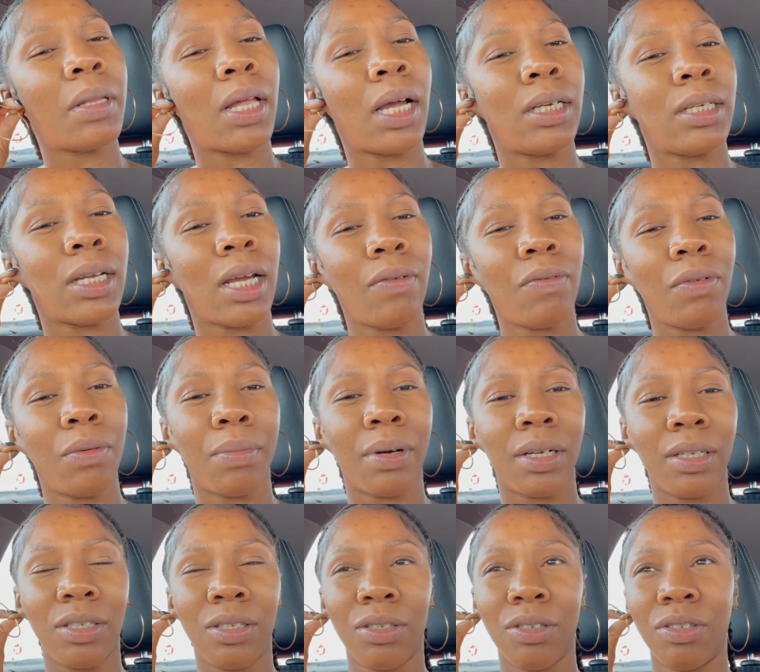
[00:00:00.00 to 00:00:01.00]
like Dave and
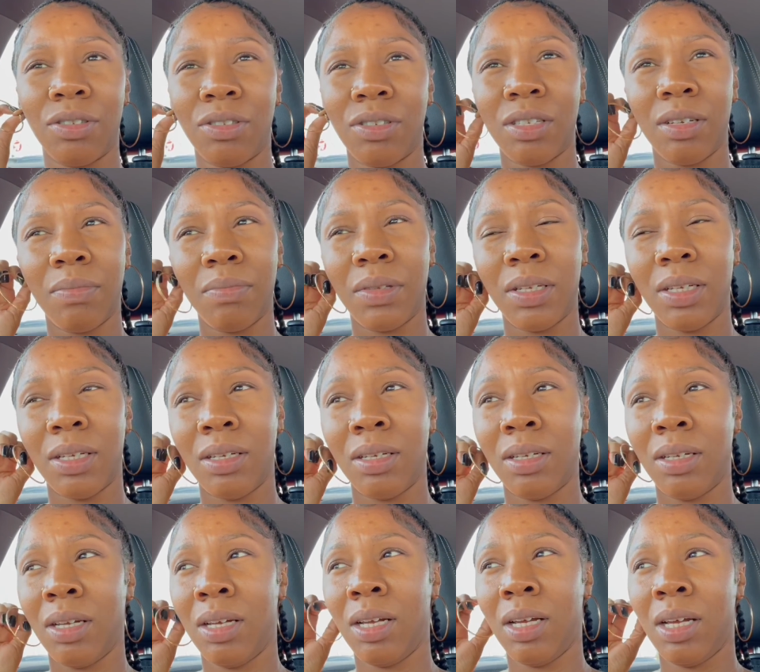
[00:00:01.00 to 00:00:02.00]
Buster's or something,
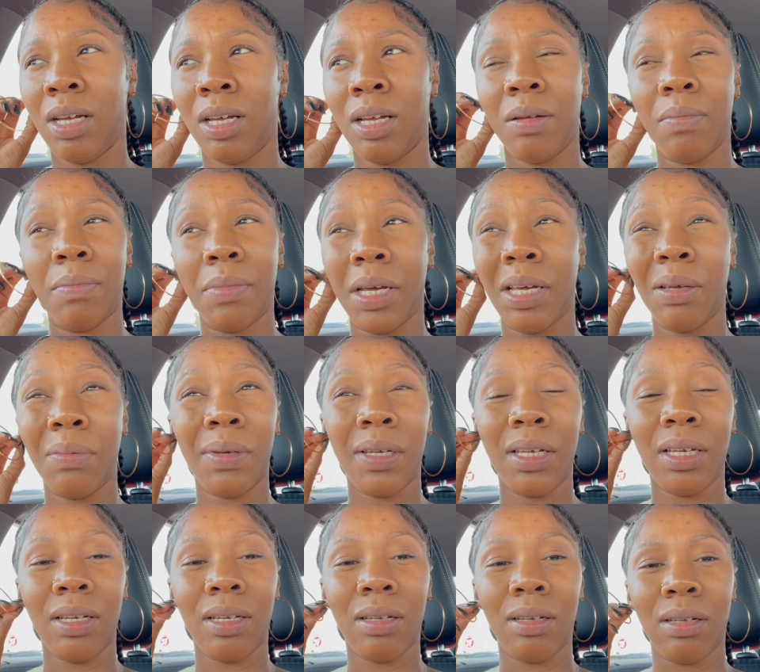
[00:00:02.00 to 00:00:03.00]

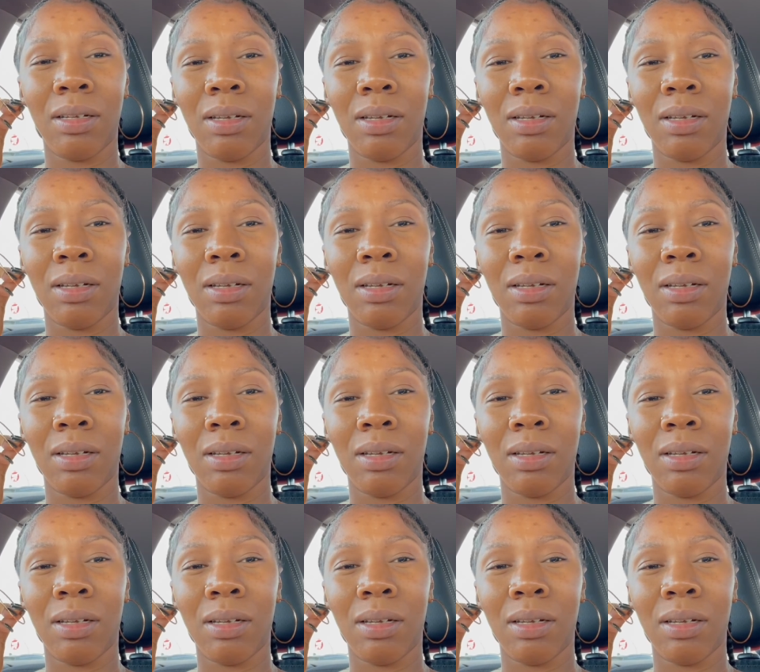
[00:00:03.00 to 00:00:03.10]
maybe.